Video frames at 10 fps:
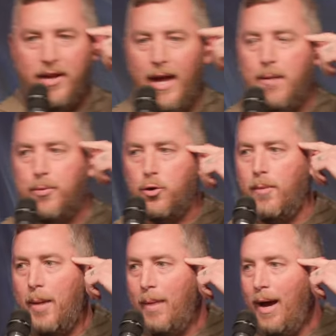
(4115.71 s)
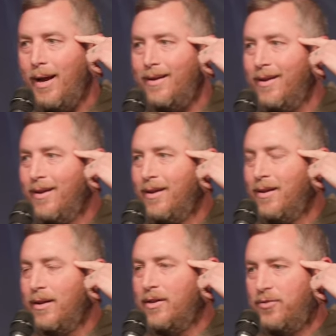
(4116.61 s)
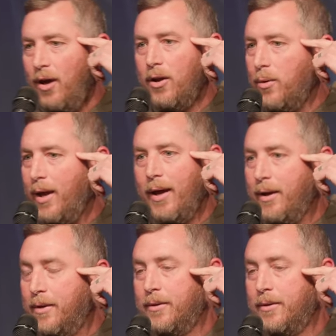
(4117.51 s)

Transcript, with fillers: came through my mind is not okay.